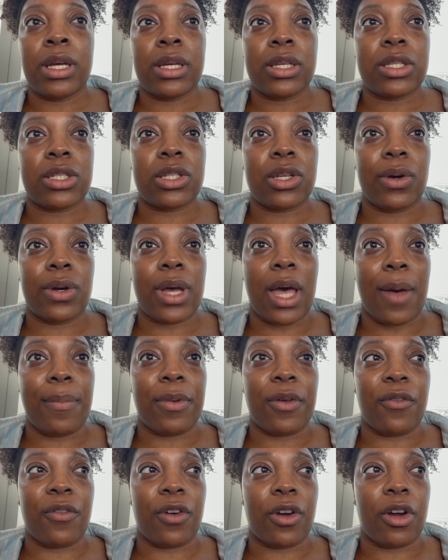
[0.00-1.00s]
So
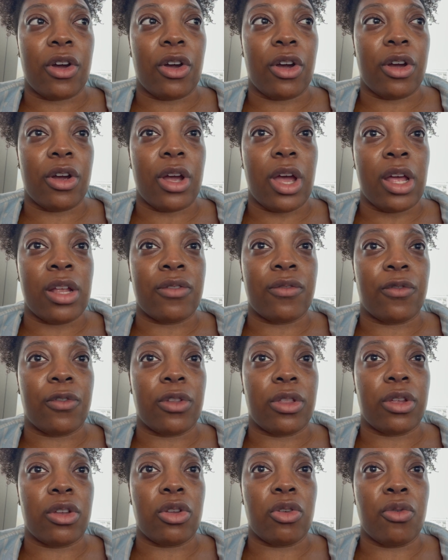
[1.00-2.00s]
happy for her and for
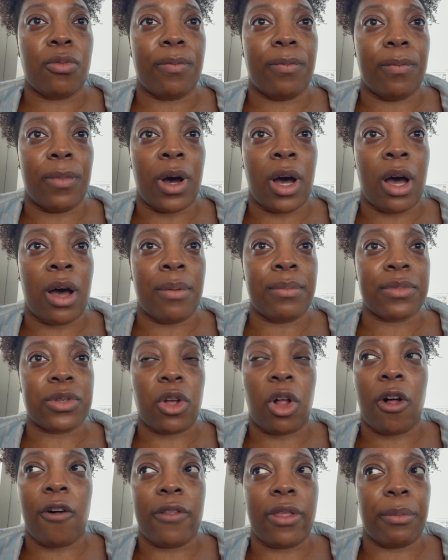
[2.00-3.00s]
the new moms.
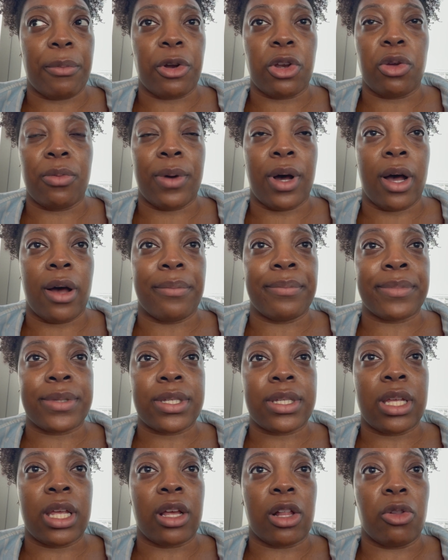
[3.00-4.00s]
All of them are new moms,
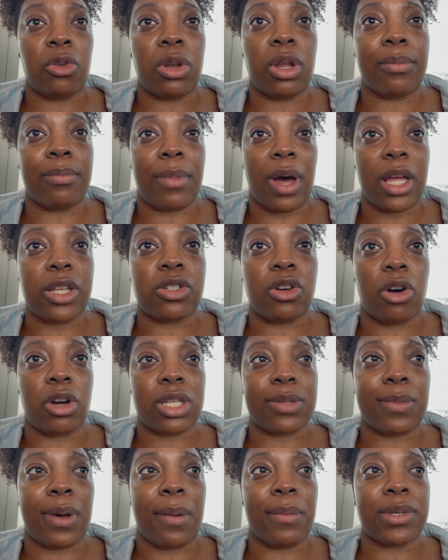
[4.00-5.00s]
including my
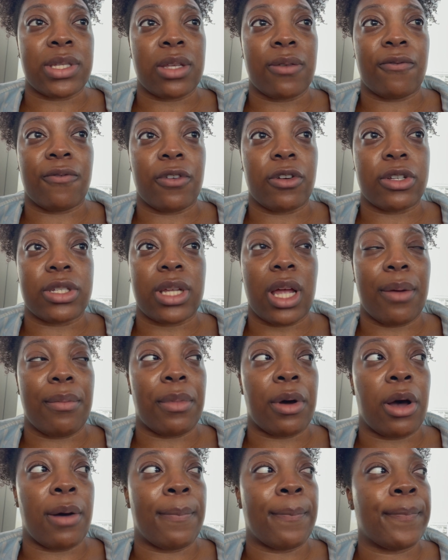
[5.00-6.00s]
dog's mom's the first time
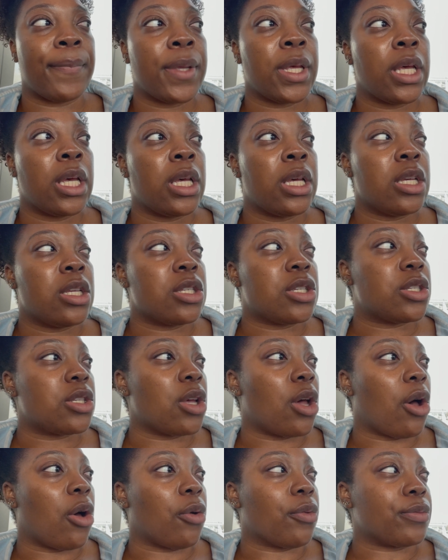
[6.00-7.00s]
mom.
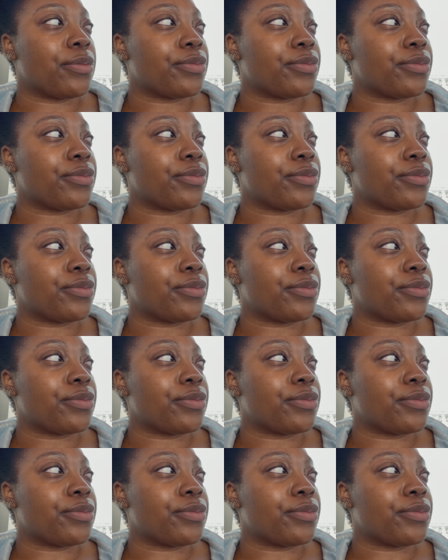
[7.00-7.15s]
So